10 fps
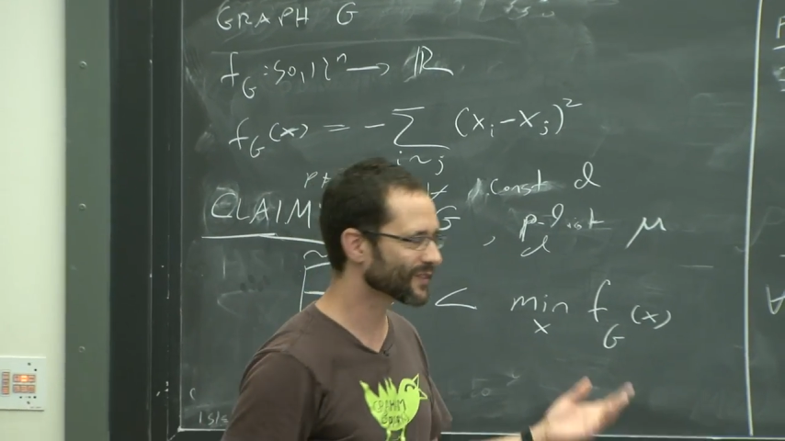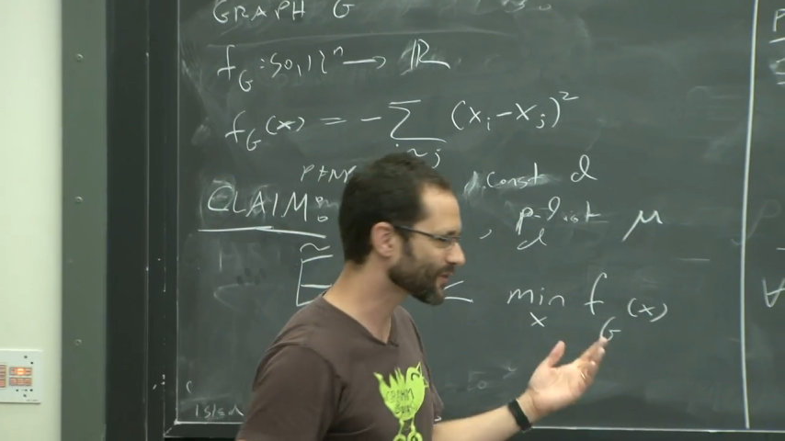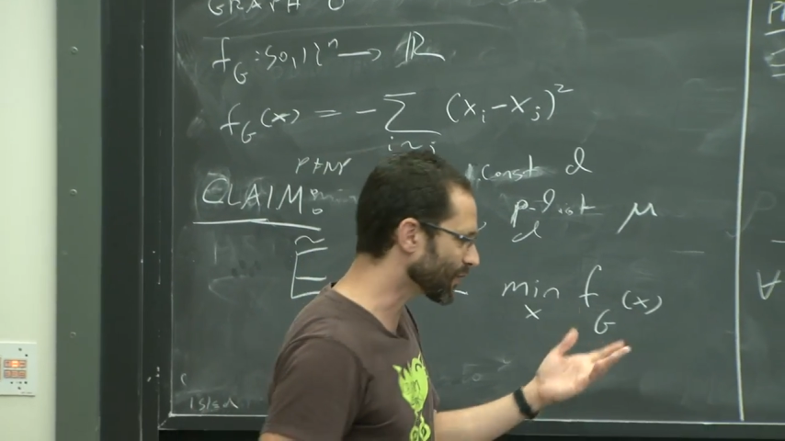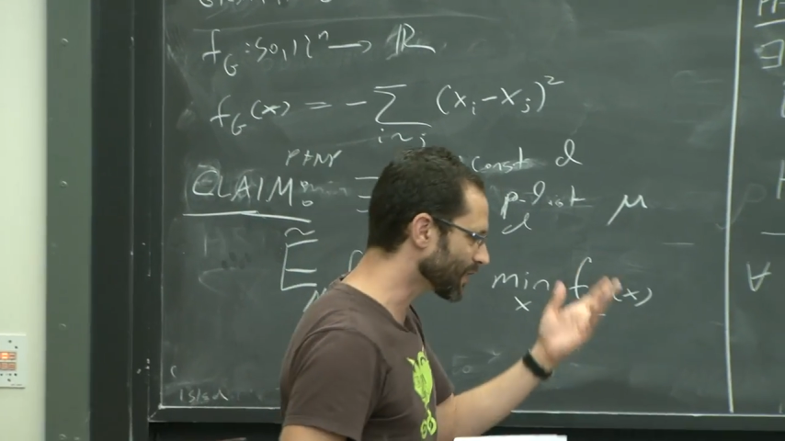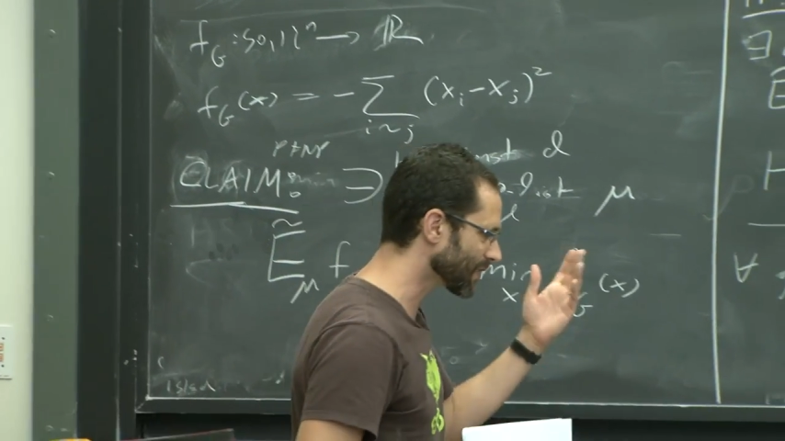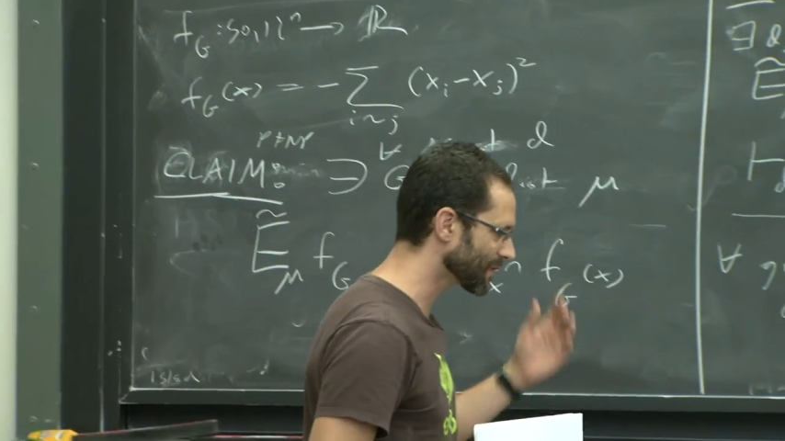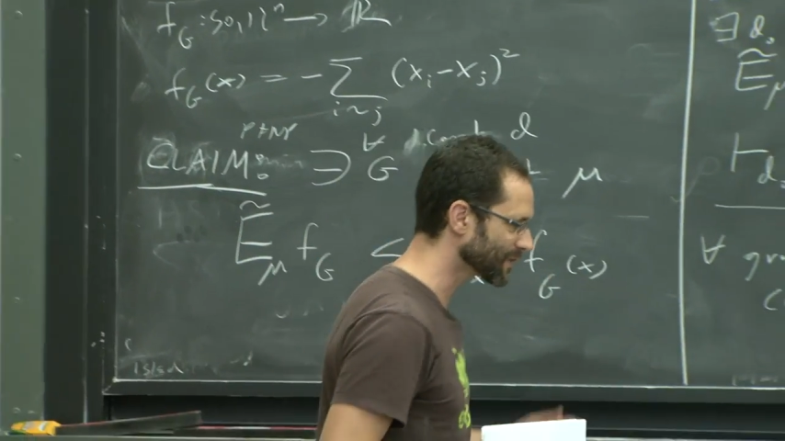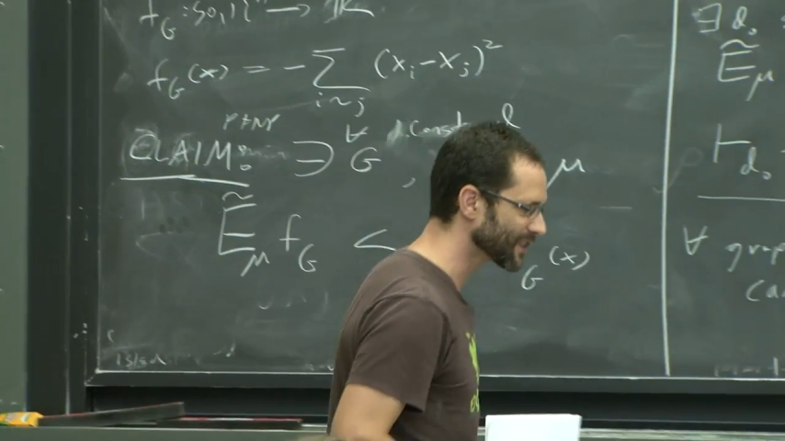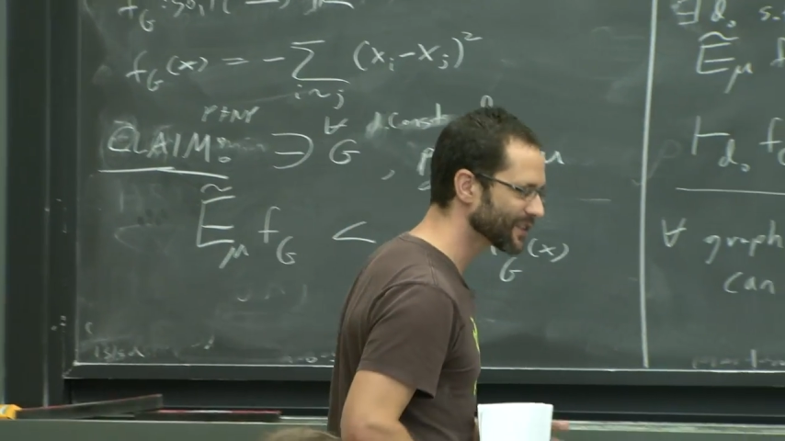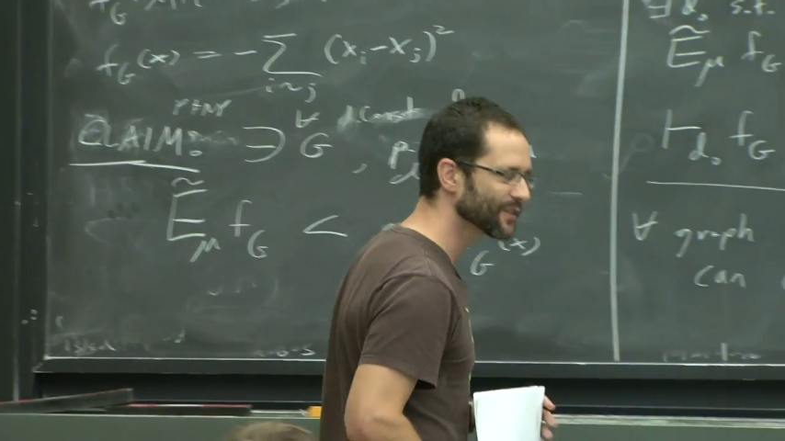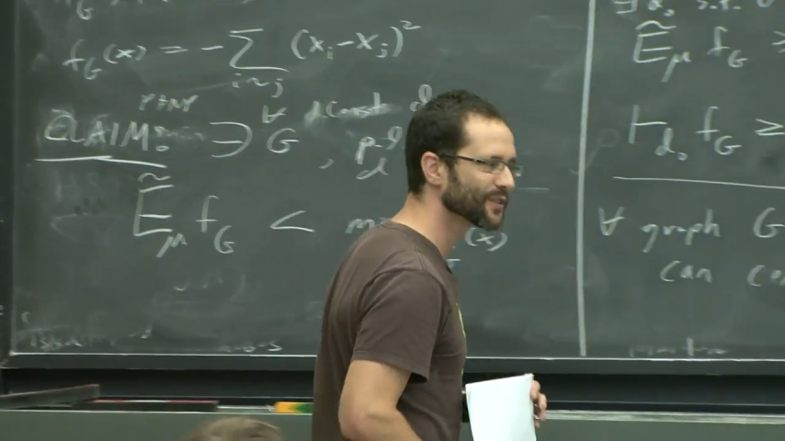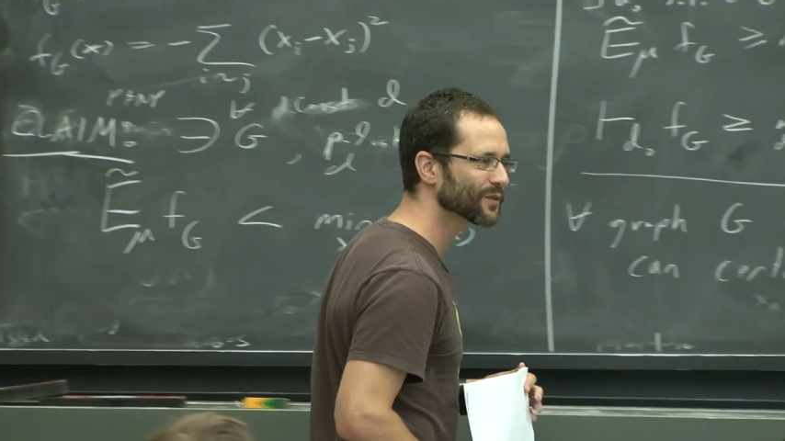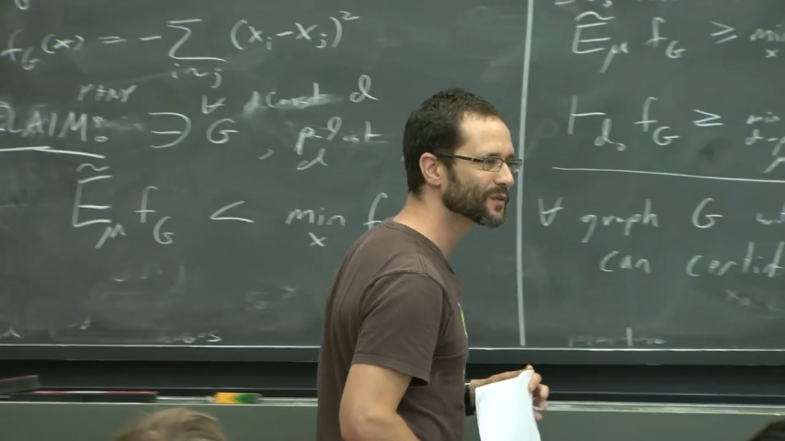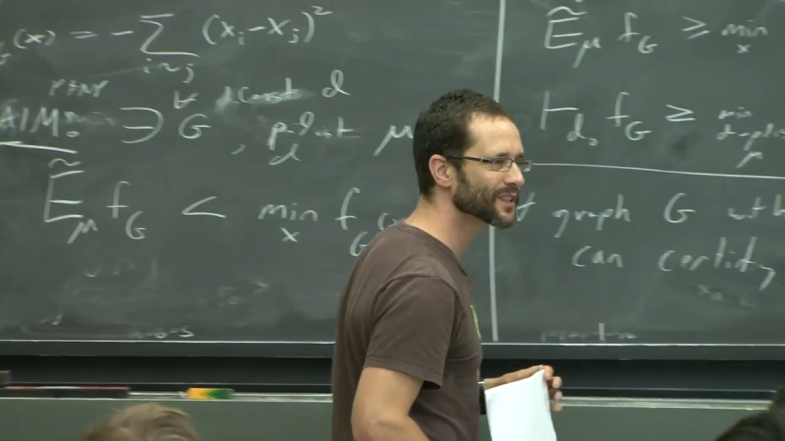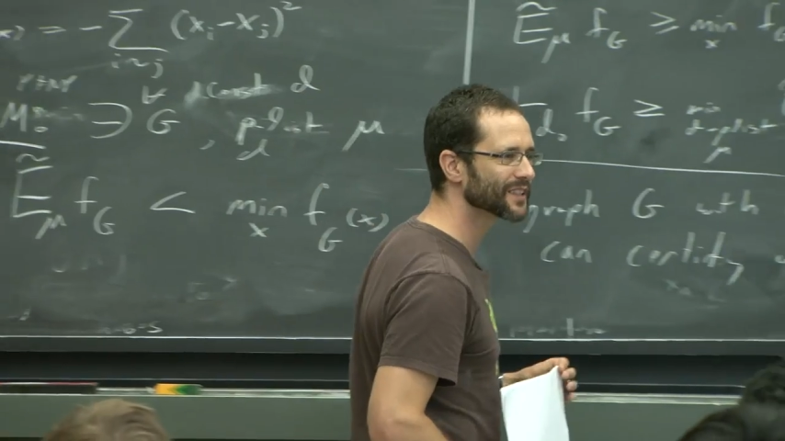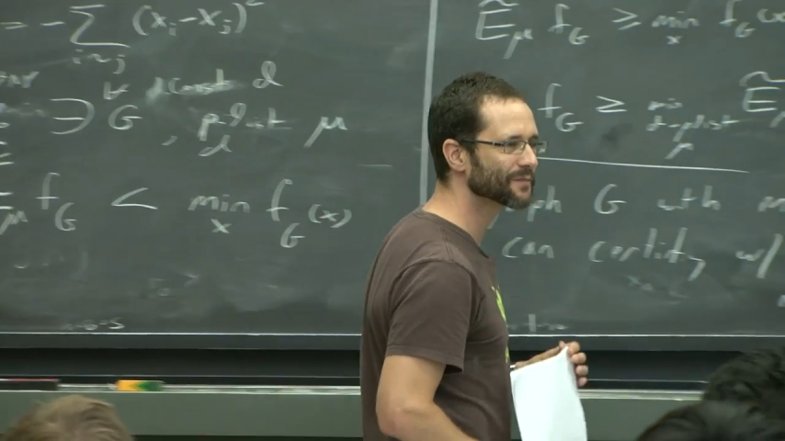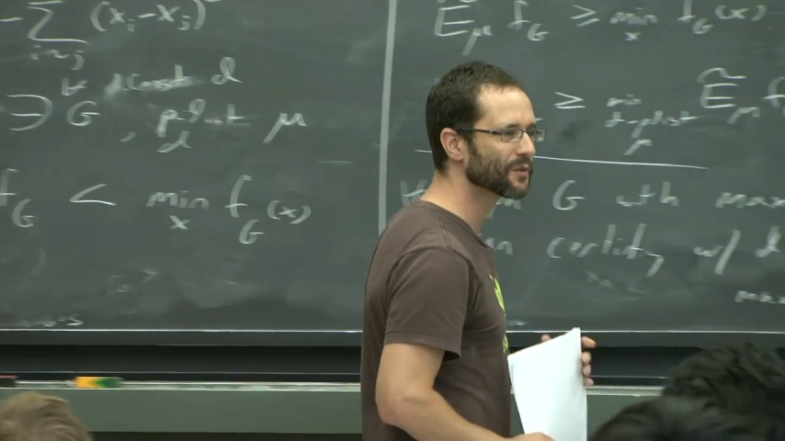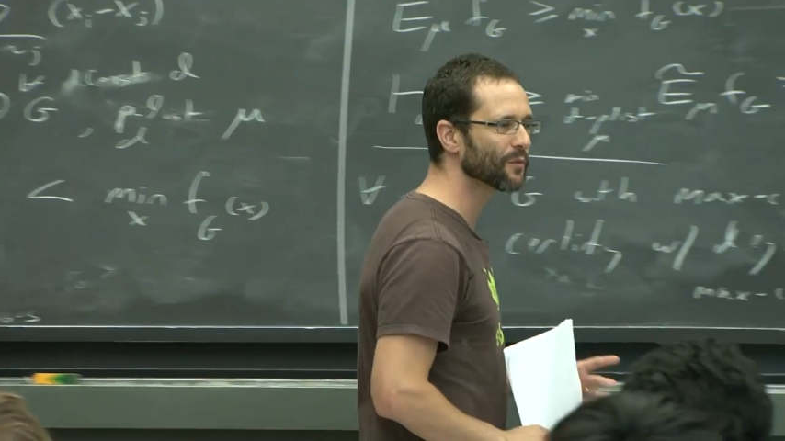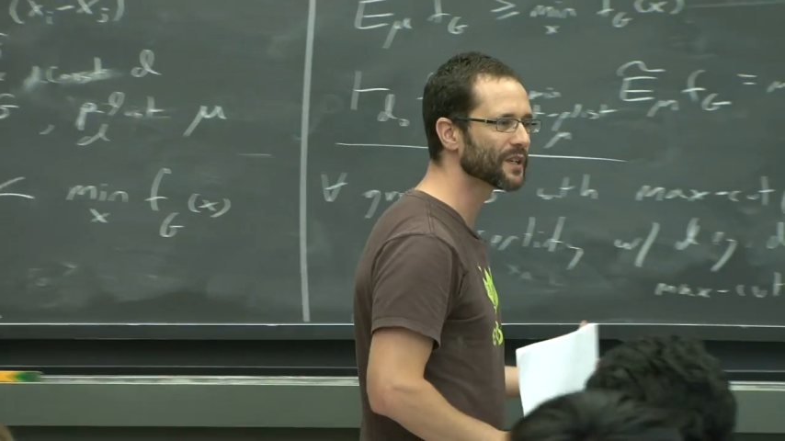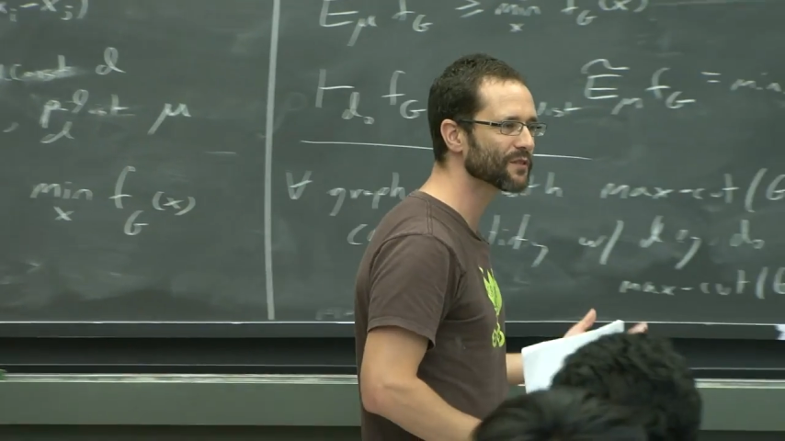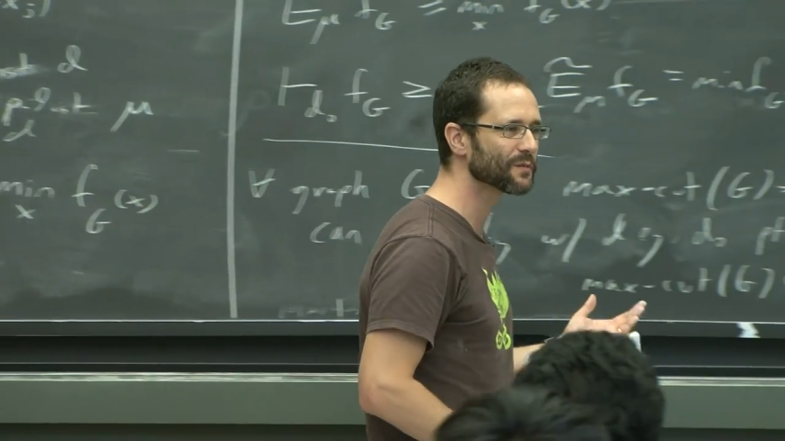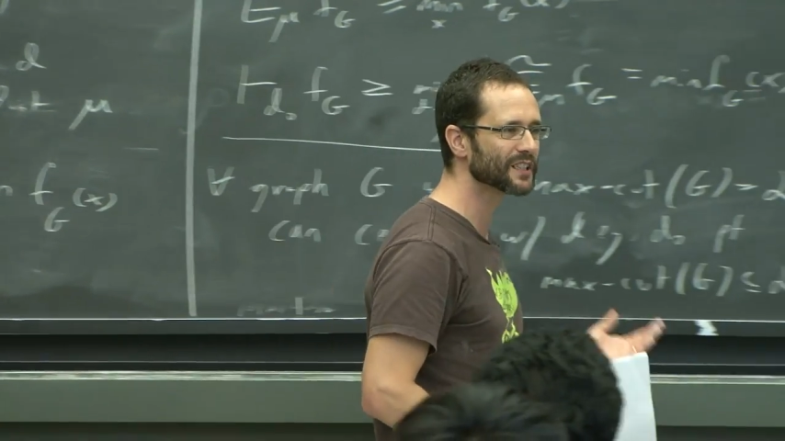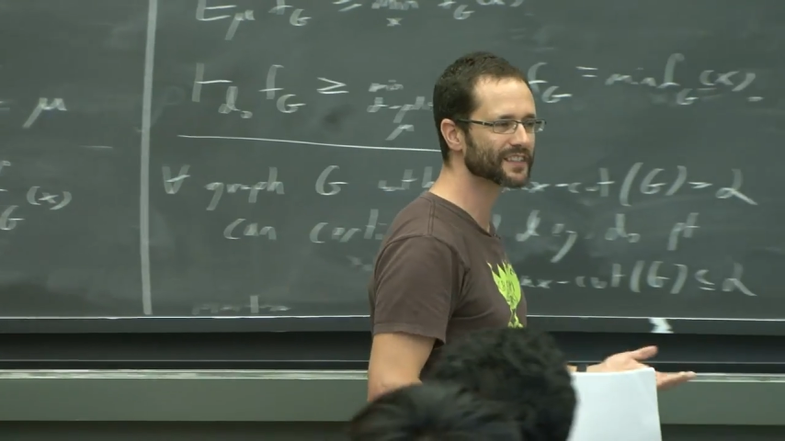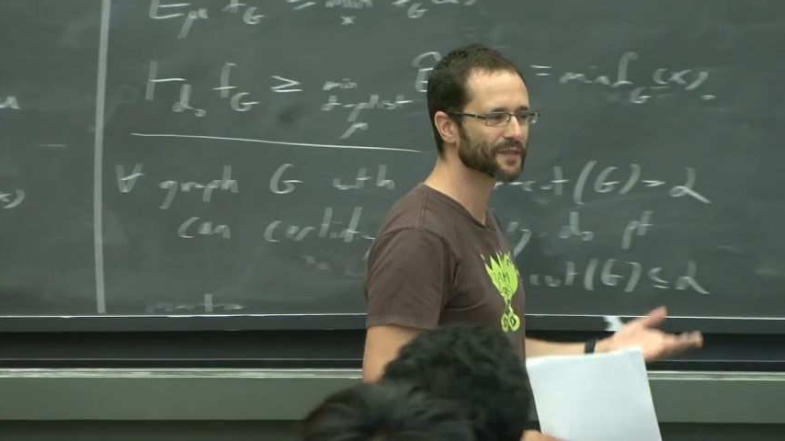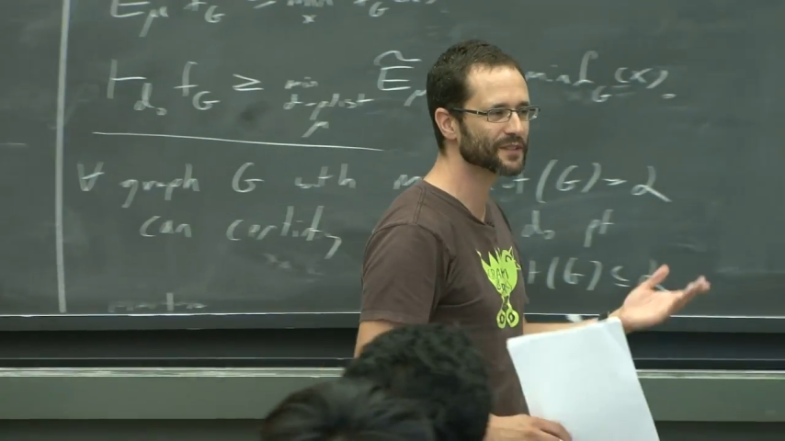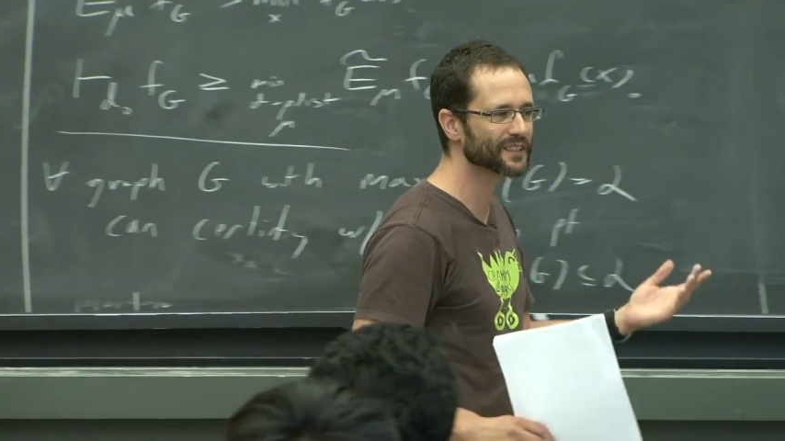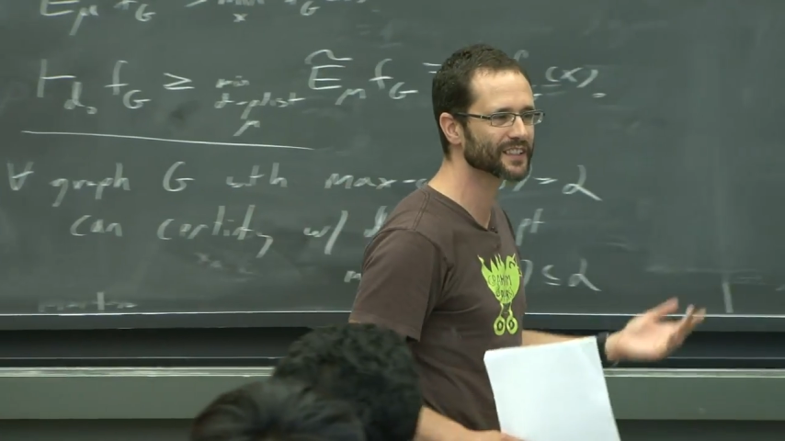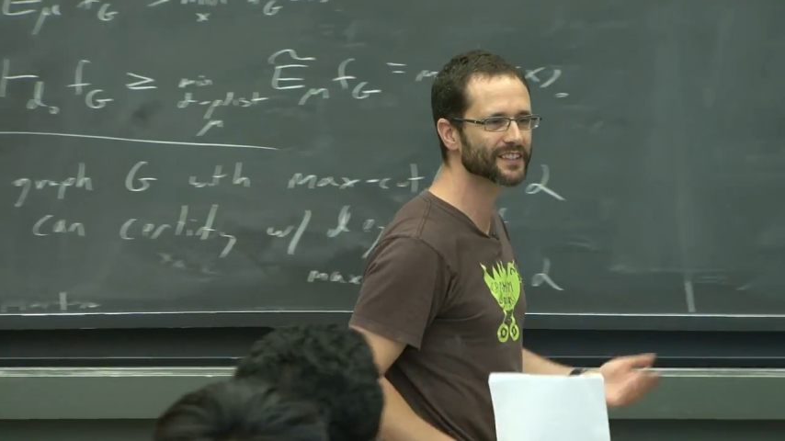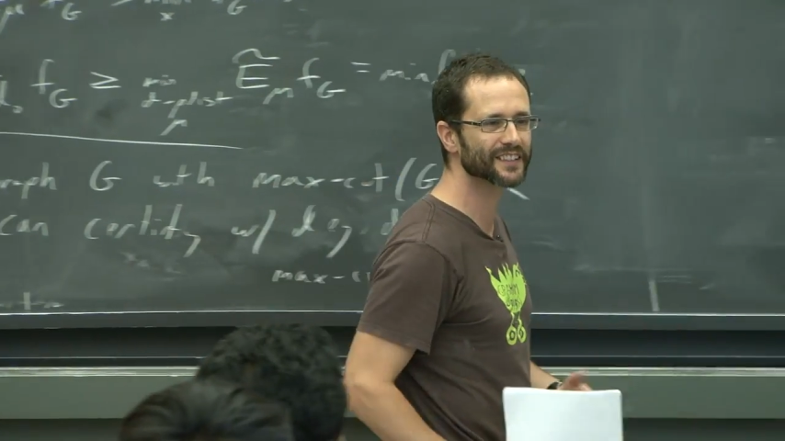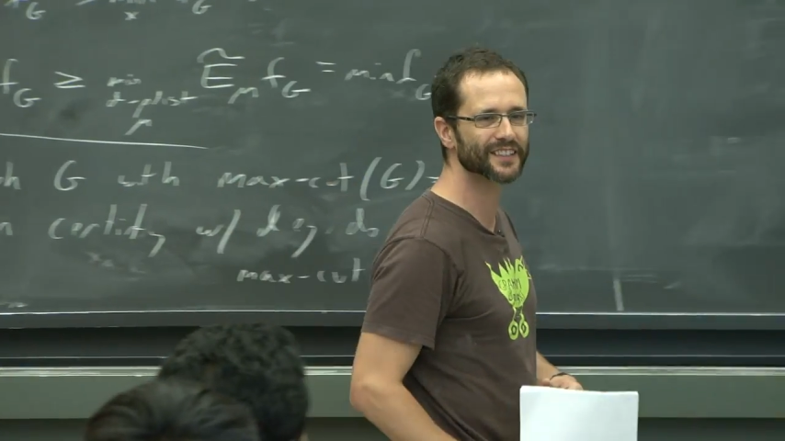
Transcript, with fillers: stronger, you know, more believable assumption than uh,